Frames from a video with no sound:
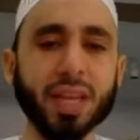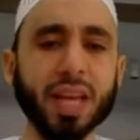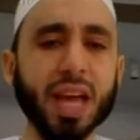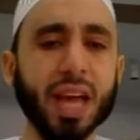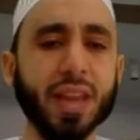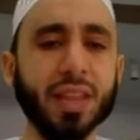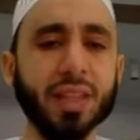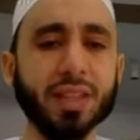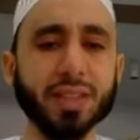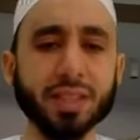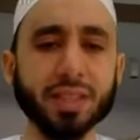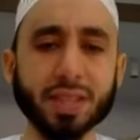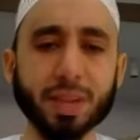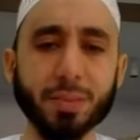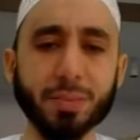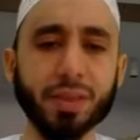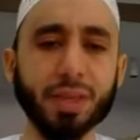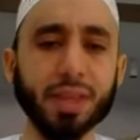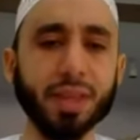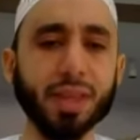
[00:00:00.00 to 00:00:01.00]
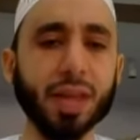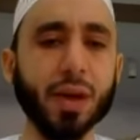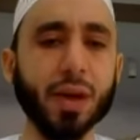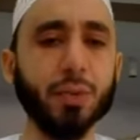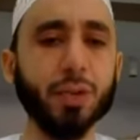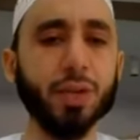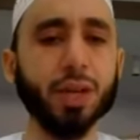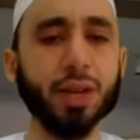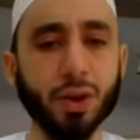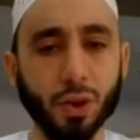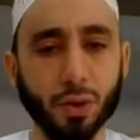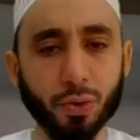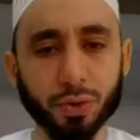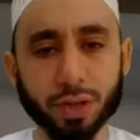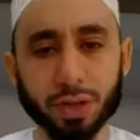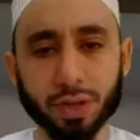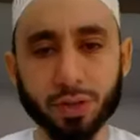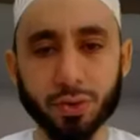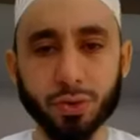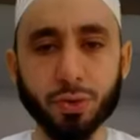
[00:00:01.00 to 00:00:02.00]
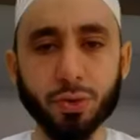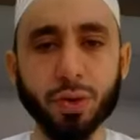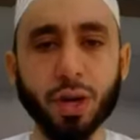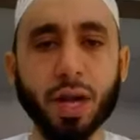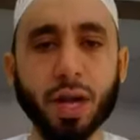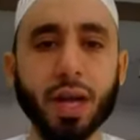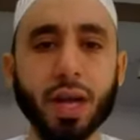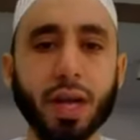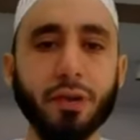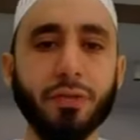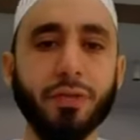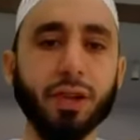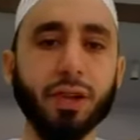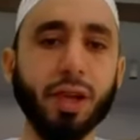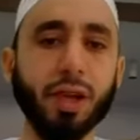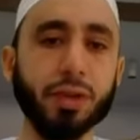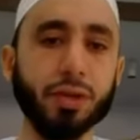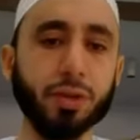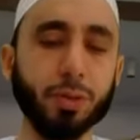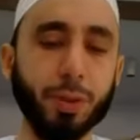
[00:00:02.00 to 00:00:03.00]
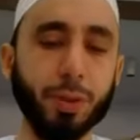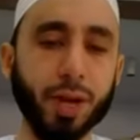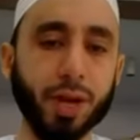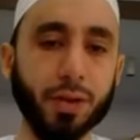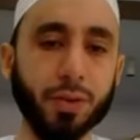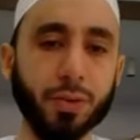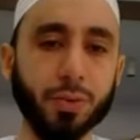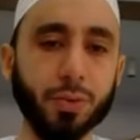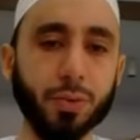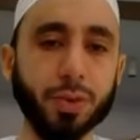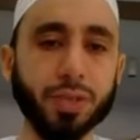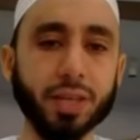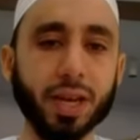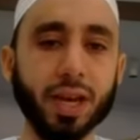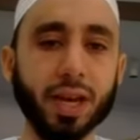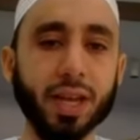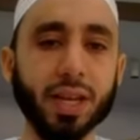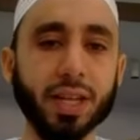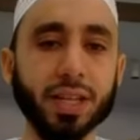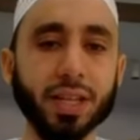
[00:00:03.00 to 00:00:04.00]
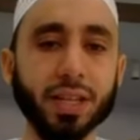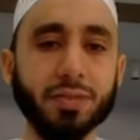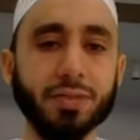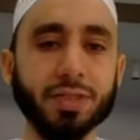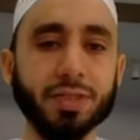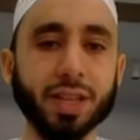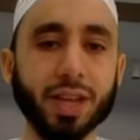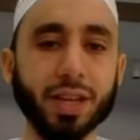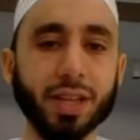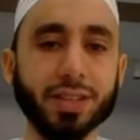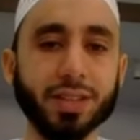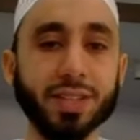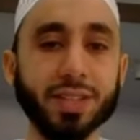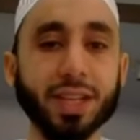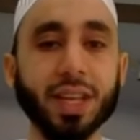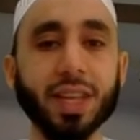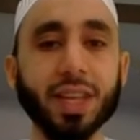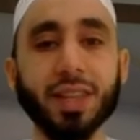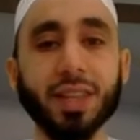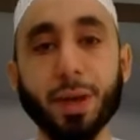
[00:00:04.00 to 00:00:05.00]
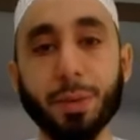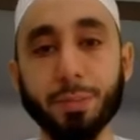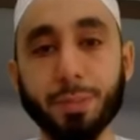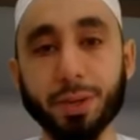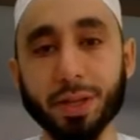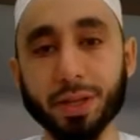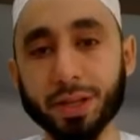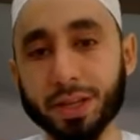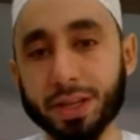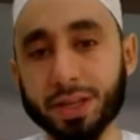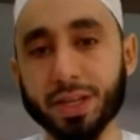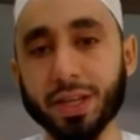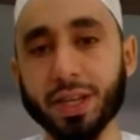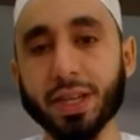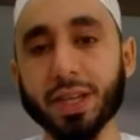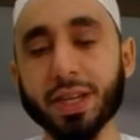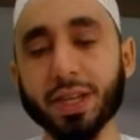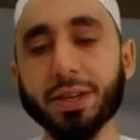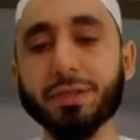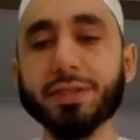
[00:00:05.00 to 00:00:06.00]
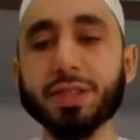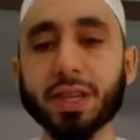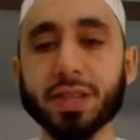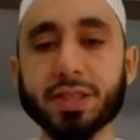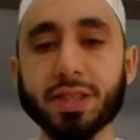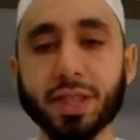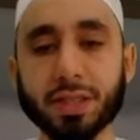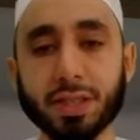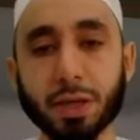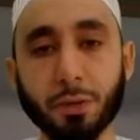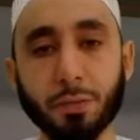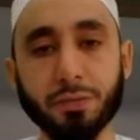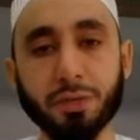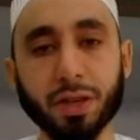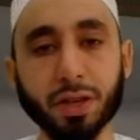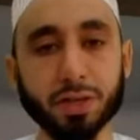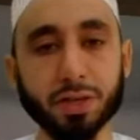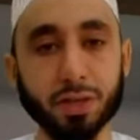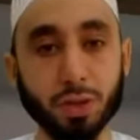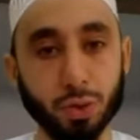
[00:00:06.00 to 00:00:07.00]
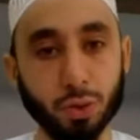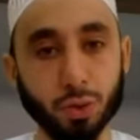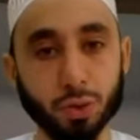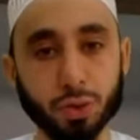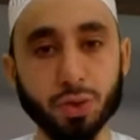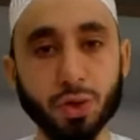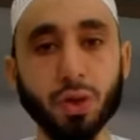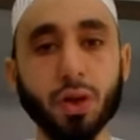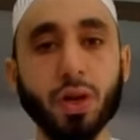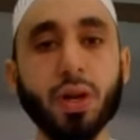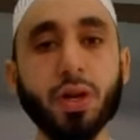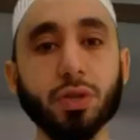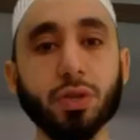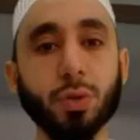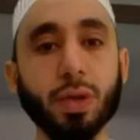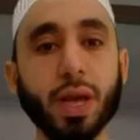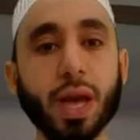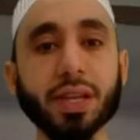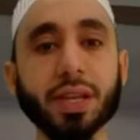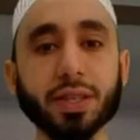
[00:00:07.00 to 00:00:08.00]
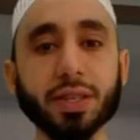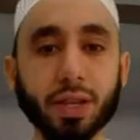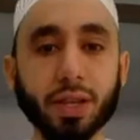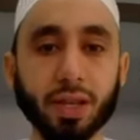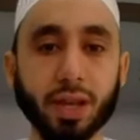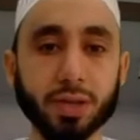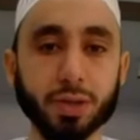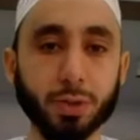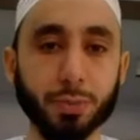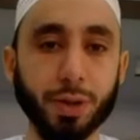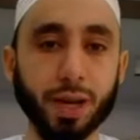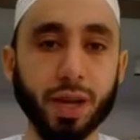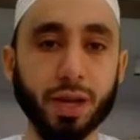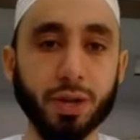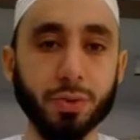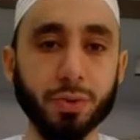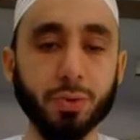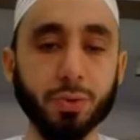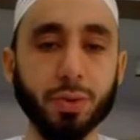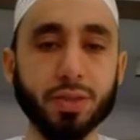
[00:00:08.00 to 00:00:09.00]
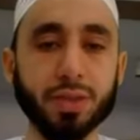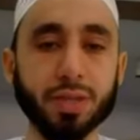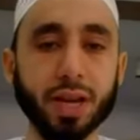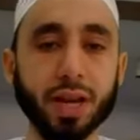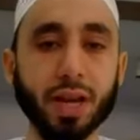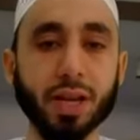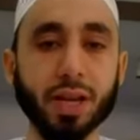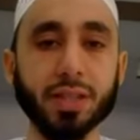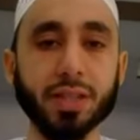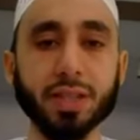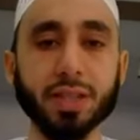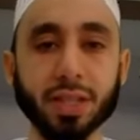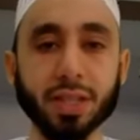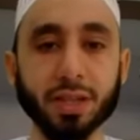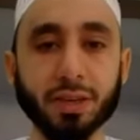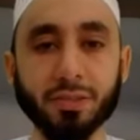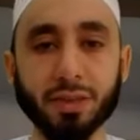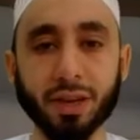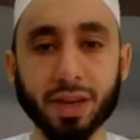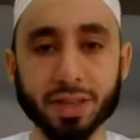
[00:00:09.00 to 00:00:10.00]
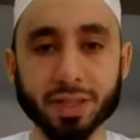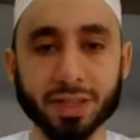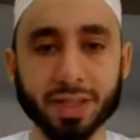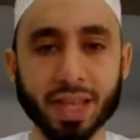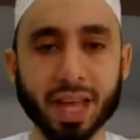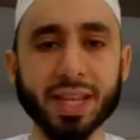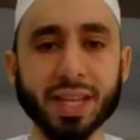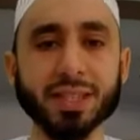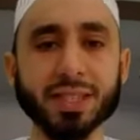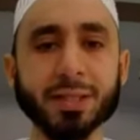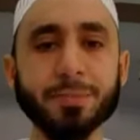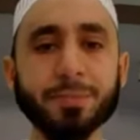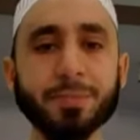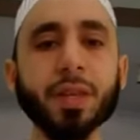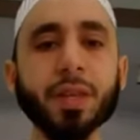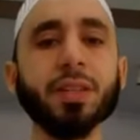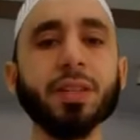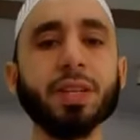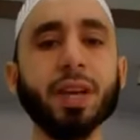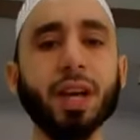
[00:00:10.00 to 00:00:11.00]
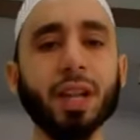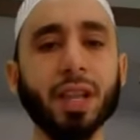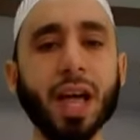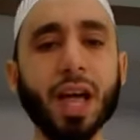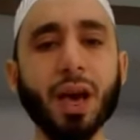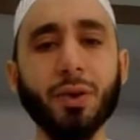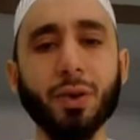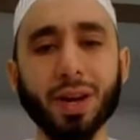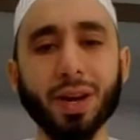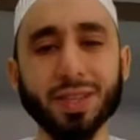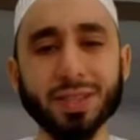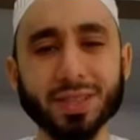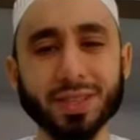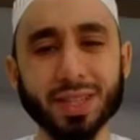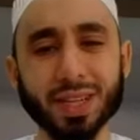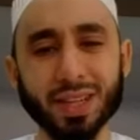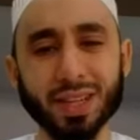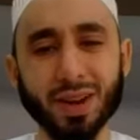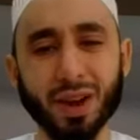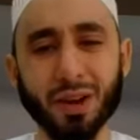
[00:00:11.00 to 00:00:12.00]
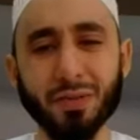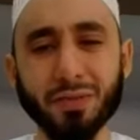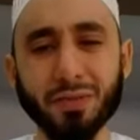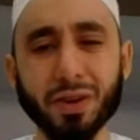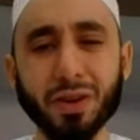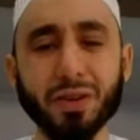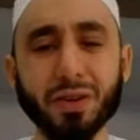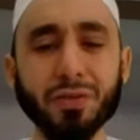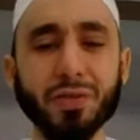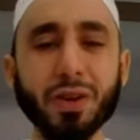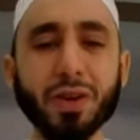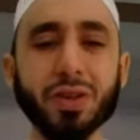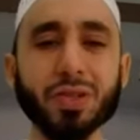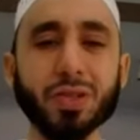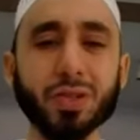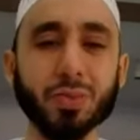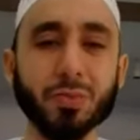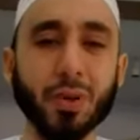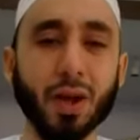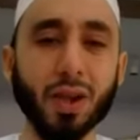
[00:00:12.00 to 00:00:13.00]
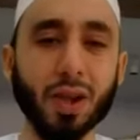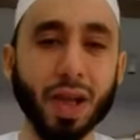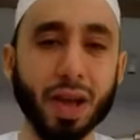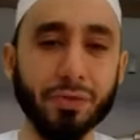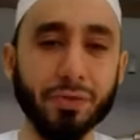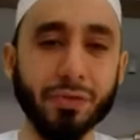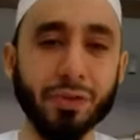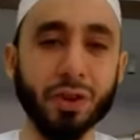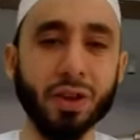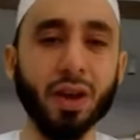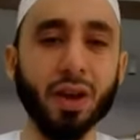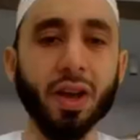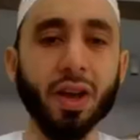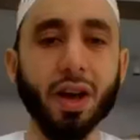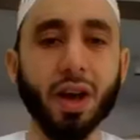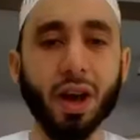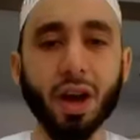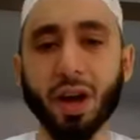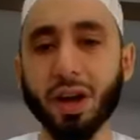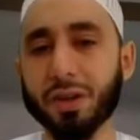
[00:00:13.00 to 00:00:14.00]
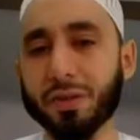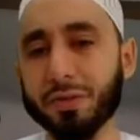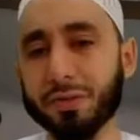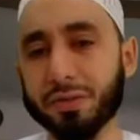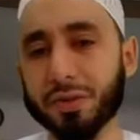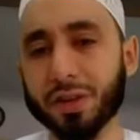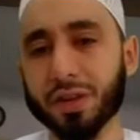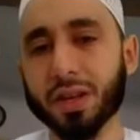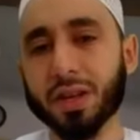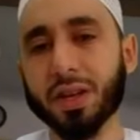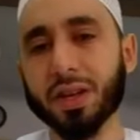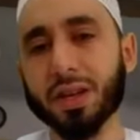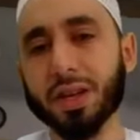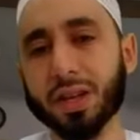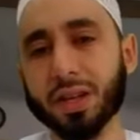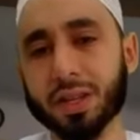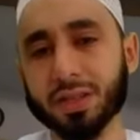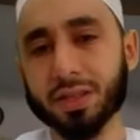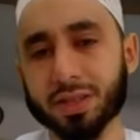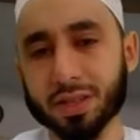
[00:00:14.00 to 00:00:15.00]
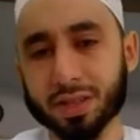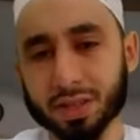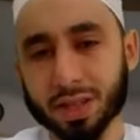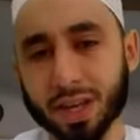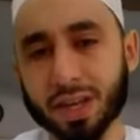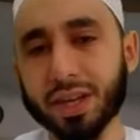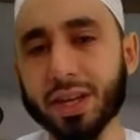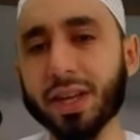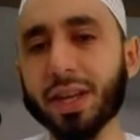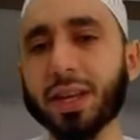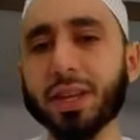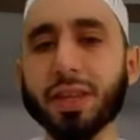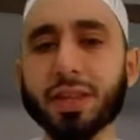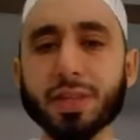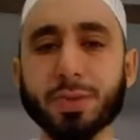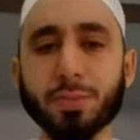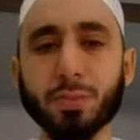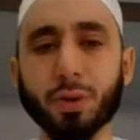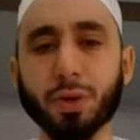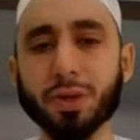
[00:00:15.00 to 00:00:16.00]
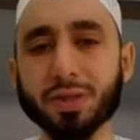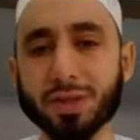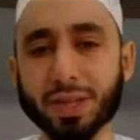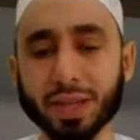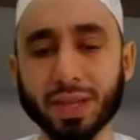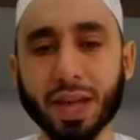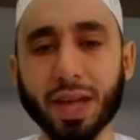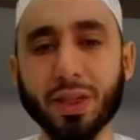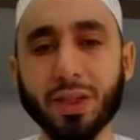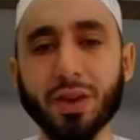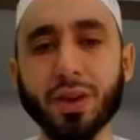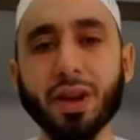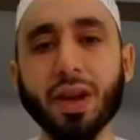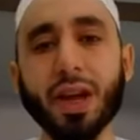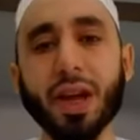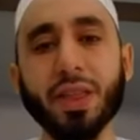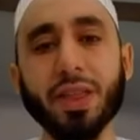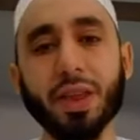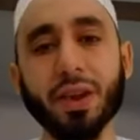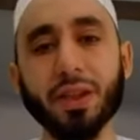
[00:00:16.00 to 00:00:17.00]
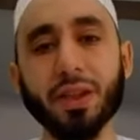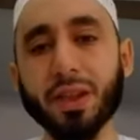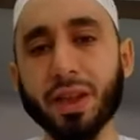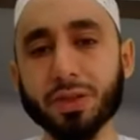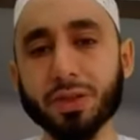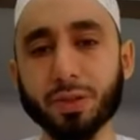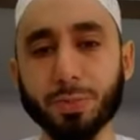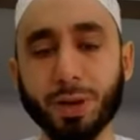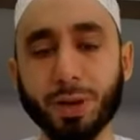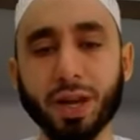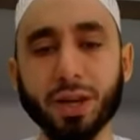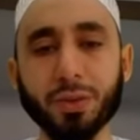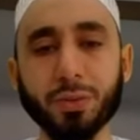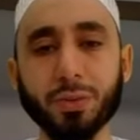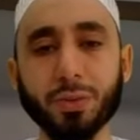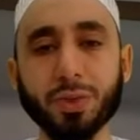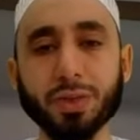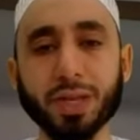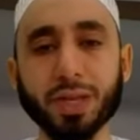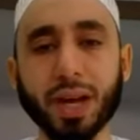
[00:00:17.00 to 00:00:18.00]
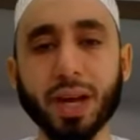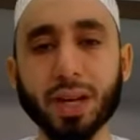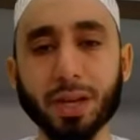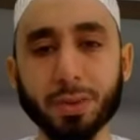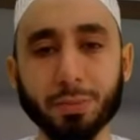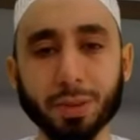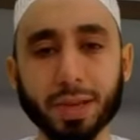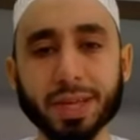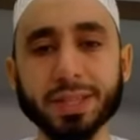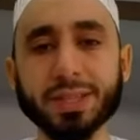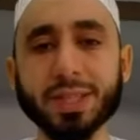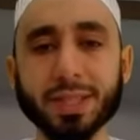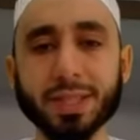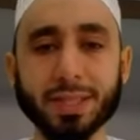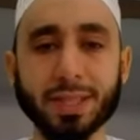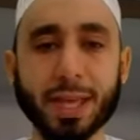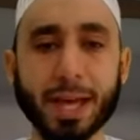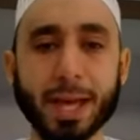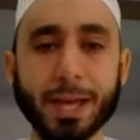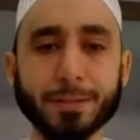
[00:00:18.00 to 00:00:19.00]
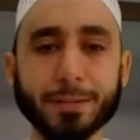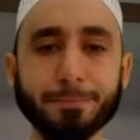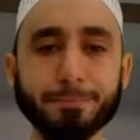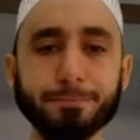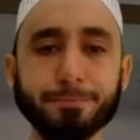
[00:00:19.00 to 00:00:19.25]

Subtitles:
And this is something that we can only do if Allah subhanahu wa ta'ala gives us the ability, gives us the tawfiq to do so. So we ask Allah subhanahu wa ta'ala to give us that, to allow us in our very, very small effort of studying this book together, that Allah subhanahu wa ta'ala blesses that.